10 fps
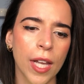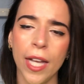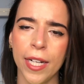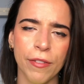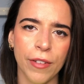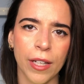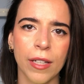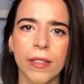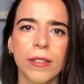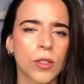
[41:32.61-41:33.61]

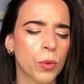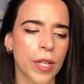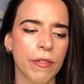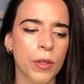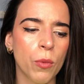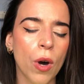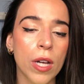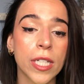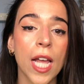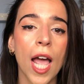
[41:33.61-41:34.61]
anything, do whatever you
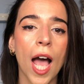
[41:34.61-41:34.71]
want.